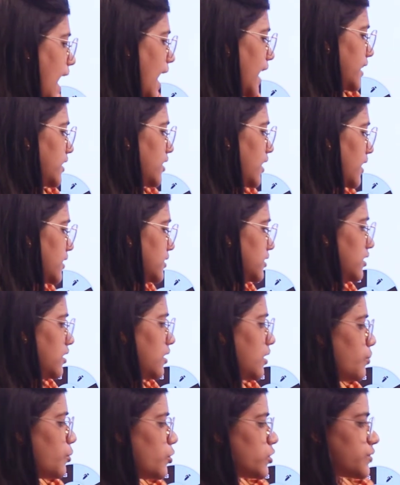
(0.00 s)
and
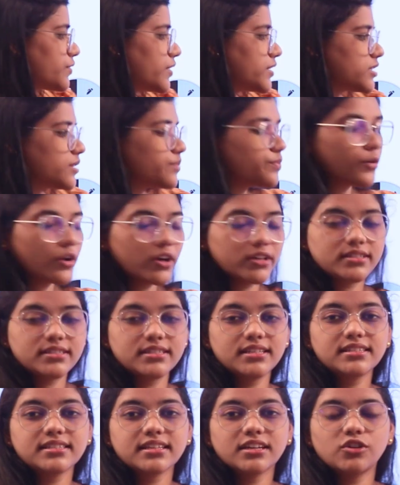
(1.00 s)
other motivating
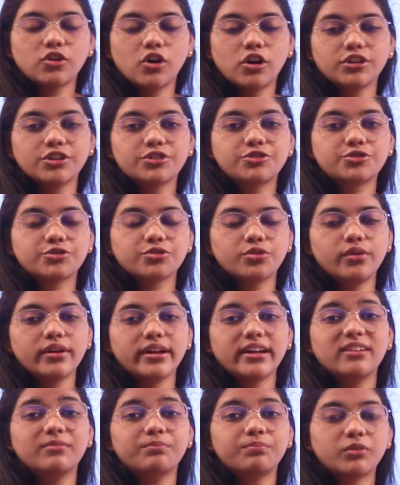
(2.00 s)
process in order to
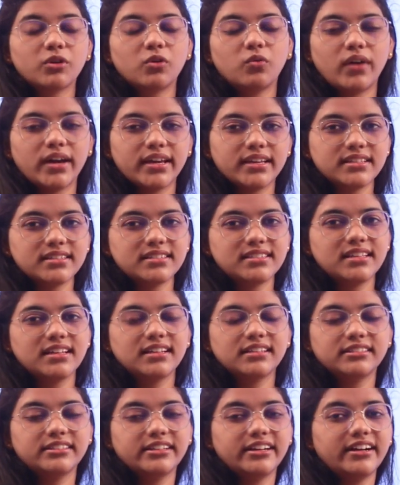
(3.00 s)
improvise
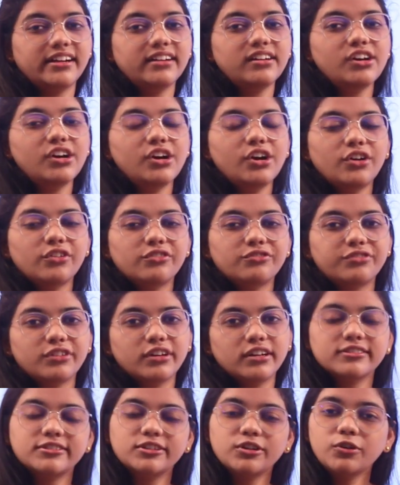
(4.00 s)
their
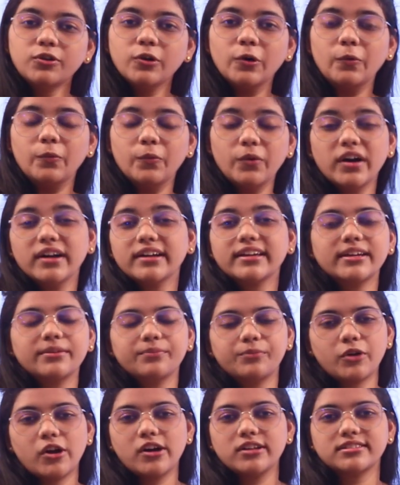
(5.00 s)
further
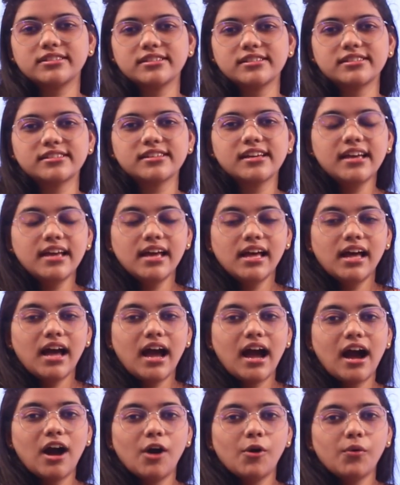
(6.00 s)
working process.
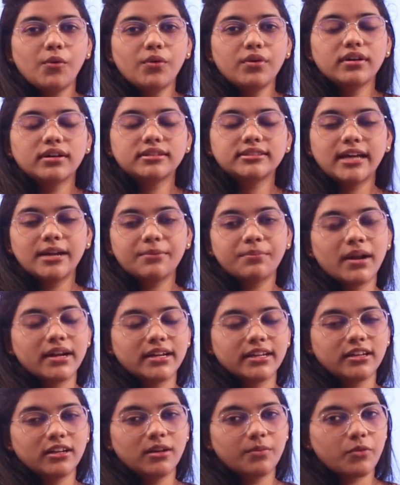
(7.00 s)
How that
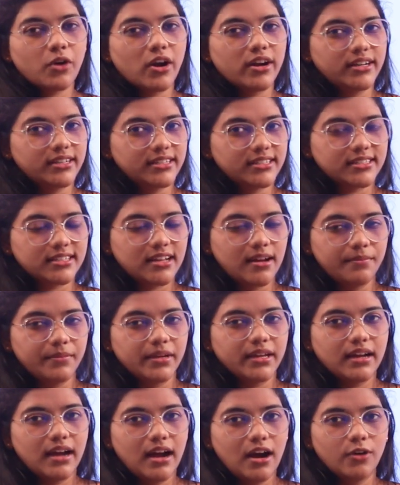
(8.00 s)
particular product is
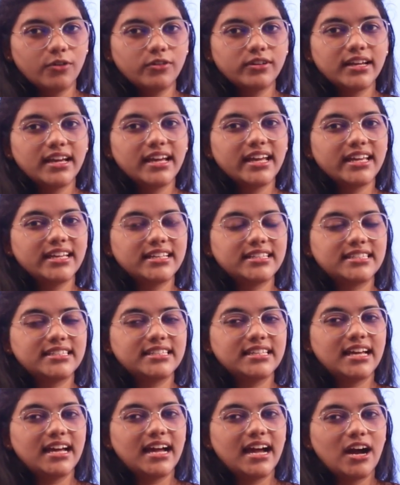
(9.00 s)
coming out
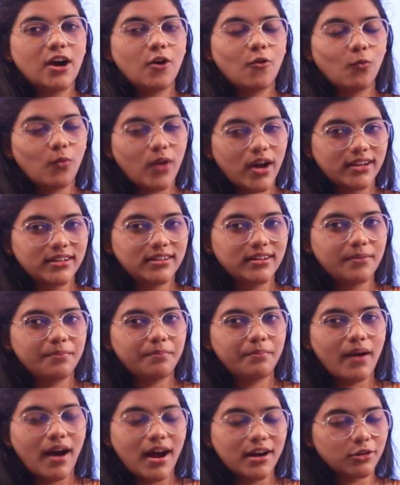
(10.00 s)
is one
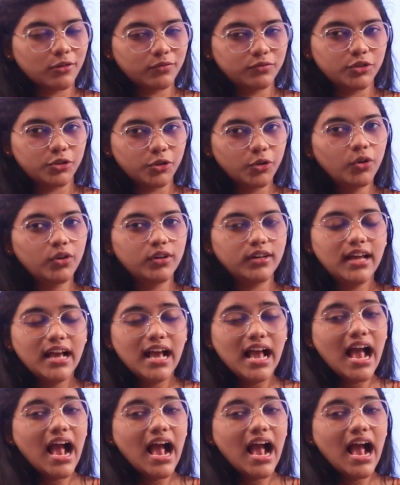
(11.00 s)
part of the role,